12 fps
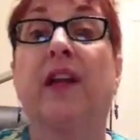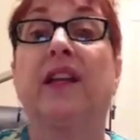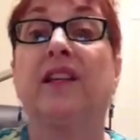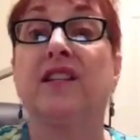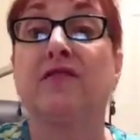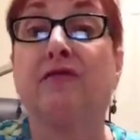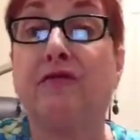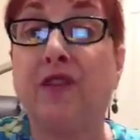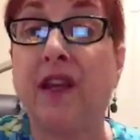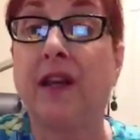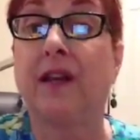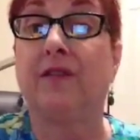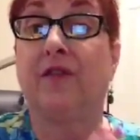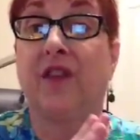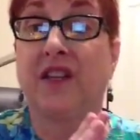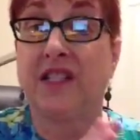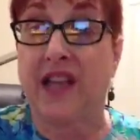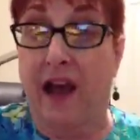he defeated
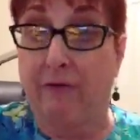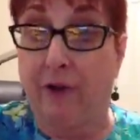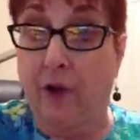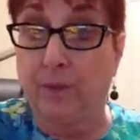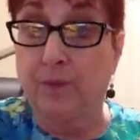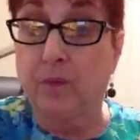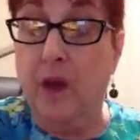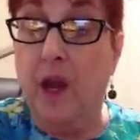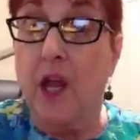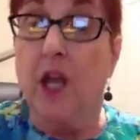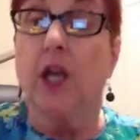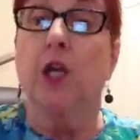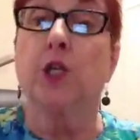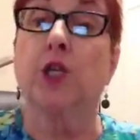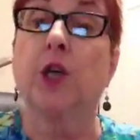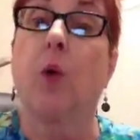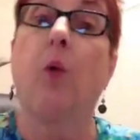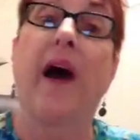the devil.
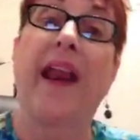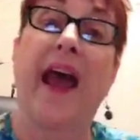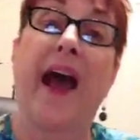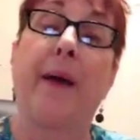So, what